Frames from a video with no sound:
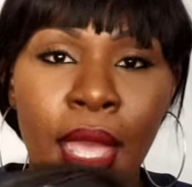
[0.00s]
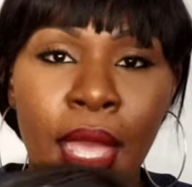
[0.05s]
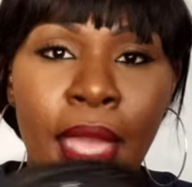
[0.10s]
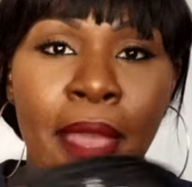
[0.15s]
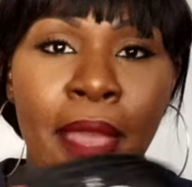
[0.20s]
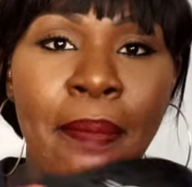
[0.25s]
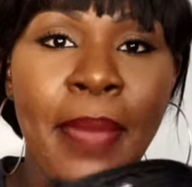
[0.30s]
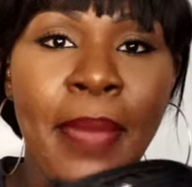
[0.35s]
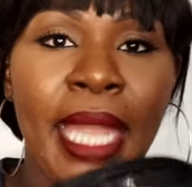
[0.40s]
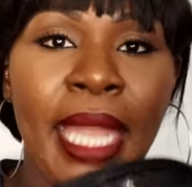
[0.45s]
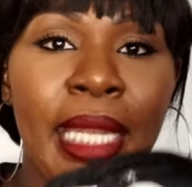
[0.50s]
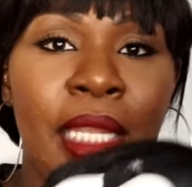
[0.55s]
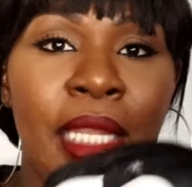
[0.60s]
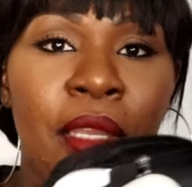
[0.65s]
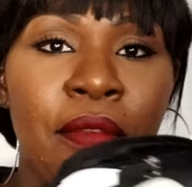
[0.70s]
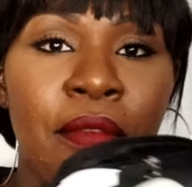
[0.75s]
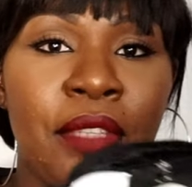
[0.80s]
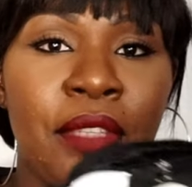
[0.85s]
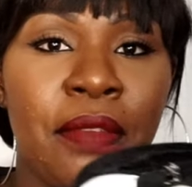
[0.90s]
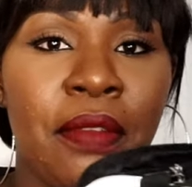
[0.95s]
a medley
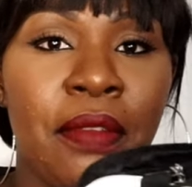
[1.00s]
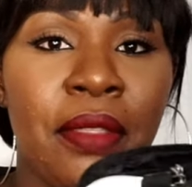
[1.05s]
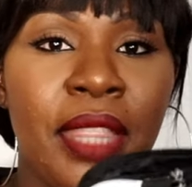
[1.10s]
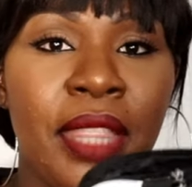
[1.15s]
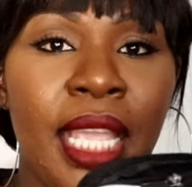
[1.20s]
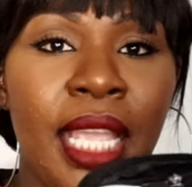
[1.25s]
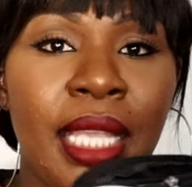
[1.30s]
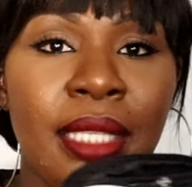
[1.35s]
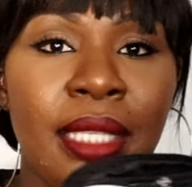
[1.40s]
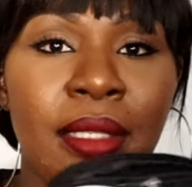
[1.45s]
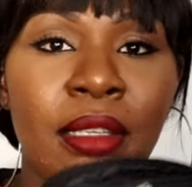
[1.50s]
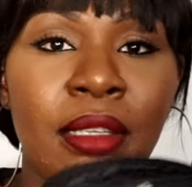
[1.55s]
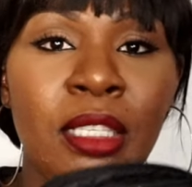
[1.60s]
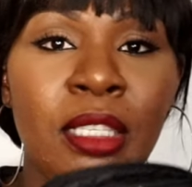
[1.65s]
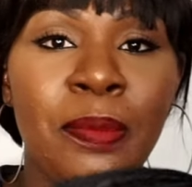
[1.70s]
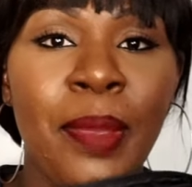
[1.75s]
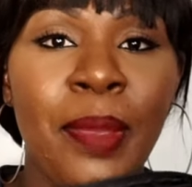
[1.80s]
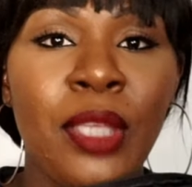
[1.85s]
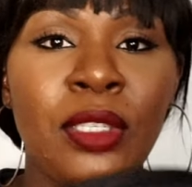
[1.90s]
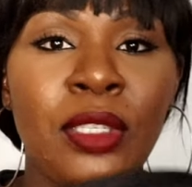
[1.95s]
of different things. So
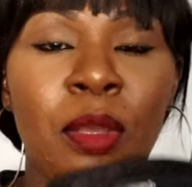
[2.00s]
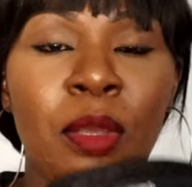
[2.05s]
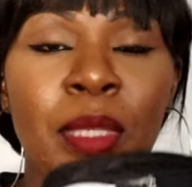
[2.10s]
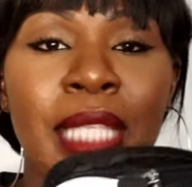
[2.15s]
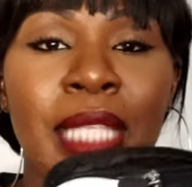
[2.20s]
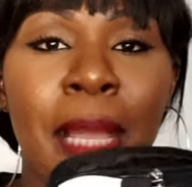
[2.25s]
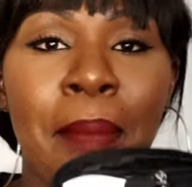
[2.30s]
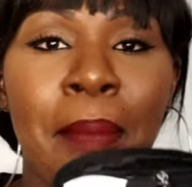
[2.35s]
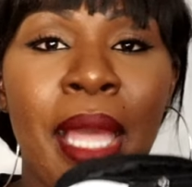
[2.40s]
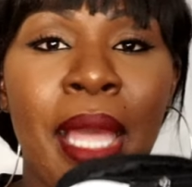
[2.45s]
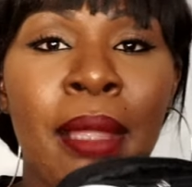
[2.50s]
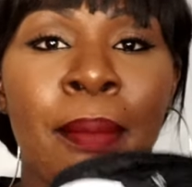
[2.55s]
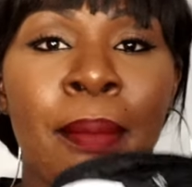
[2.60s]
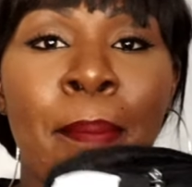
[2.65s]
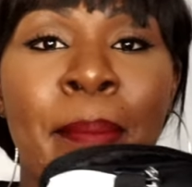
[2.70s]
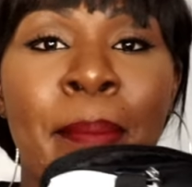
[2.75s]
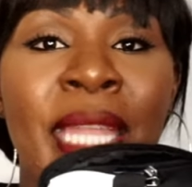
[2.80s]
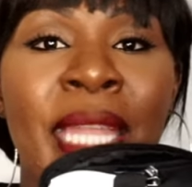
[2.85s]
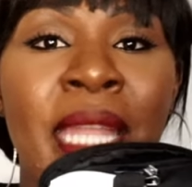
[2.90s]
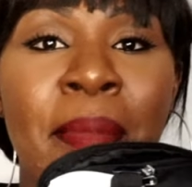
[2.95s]
it's almost like my
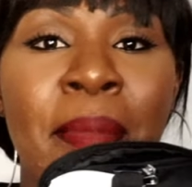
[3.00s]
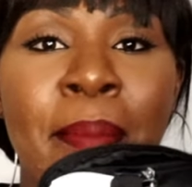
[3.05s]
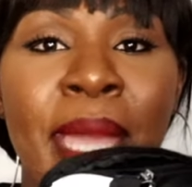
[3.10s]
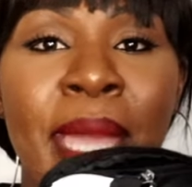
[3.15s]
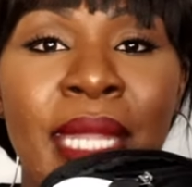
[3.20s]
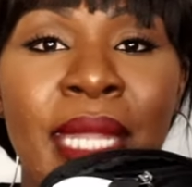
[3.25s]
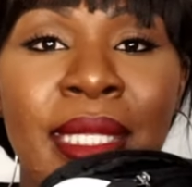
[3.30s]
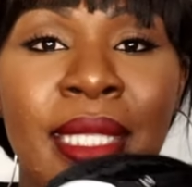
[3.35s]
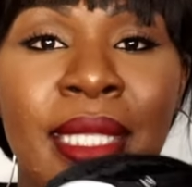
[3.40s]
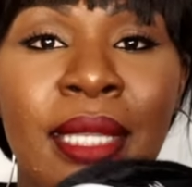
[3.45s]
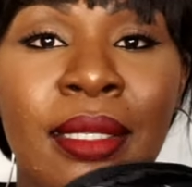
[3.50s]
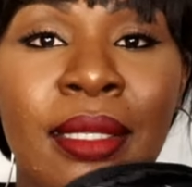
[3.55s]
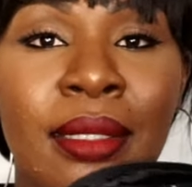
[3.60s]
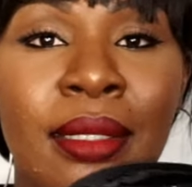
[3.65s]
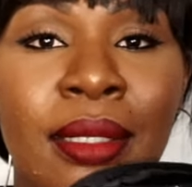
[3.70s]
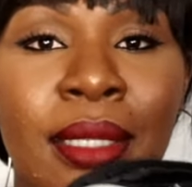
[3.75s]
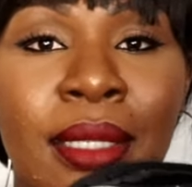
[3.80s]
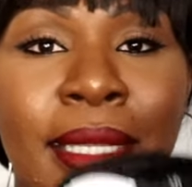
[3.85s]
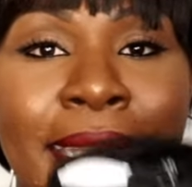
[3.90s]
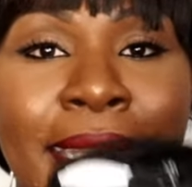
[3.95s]
mini medicine
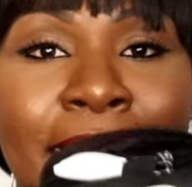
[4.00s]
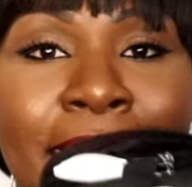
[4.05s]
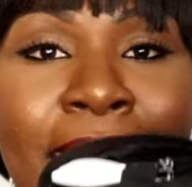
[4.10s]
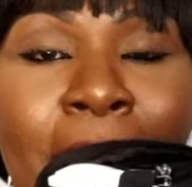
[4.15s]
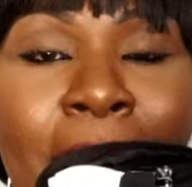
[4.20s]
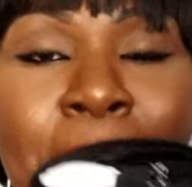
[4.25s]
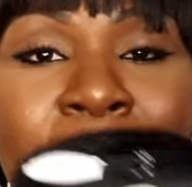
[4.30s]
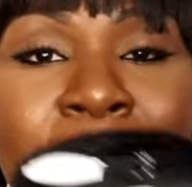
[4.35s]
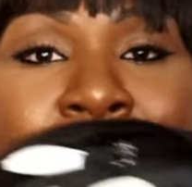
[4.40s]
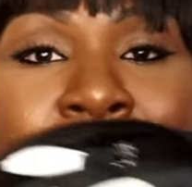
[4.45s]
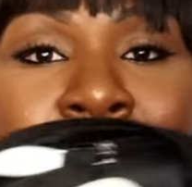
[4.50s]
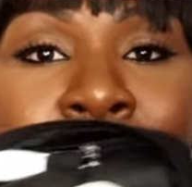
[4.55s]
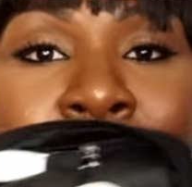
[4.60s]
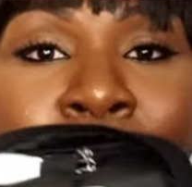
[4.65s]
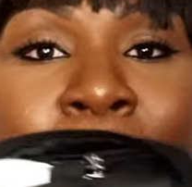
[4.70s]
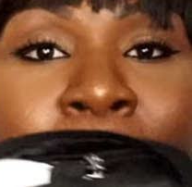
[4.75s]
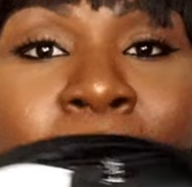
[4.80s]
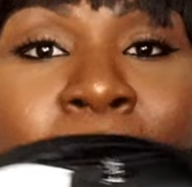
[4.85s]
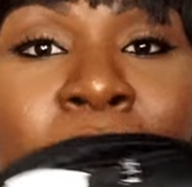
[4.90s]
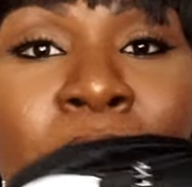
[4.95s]
cabinet,
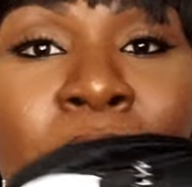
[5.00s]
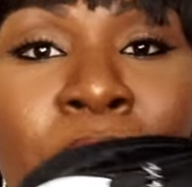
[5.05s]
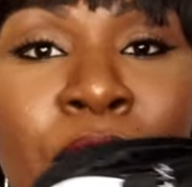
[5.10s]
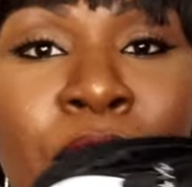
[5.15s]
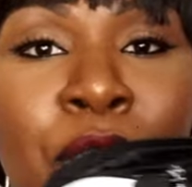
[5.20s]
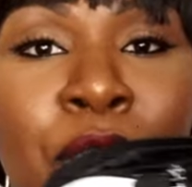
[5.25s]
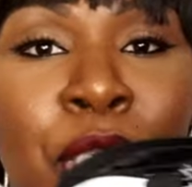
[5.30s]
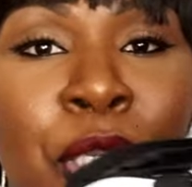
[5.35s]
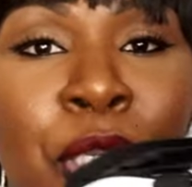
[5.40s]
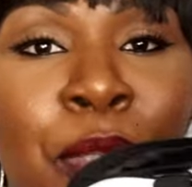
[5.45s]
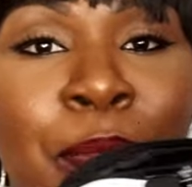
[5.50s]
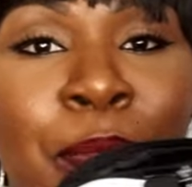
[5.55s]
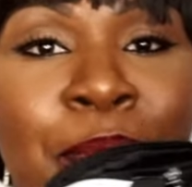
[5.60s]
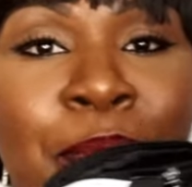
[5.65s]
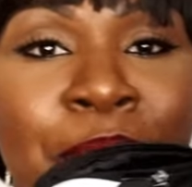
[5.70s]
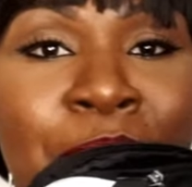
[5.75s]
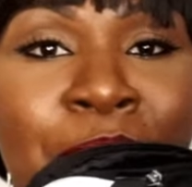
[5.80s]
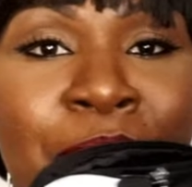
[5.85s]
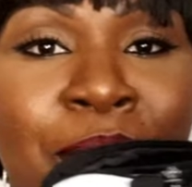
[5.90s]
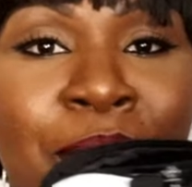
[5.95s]
but you know,
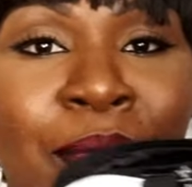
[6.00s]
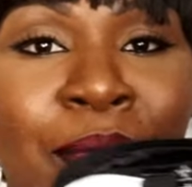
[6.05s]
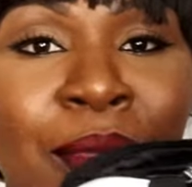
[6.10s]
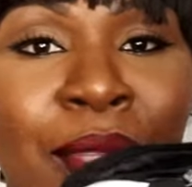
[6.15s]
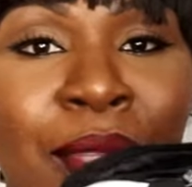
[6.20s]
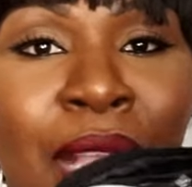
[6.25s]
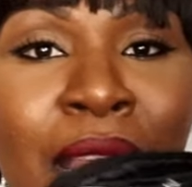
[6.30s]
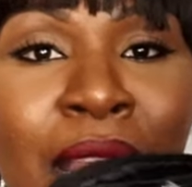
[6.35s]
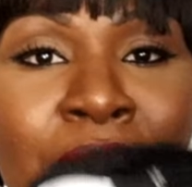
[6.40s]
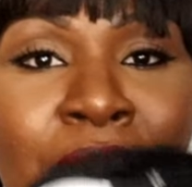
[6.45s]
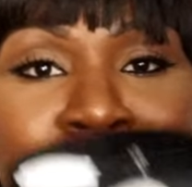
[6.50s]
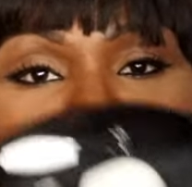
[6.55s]
a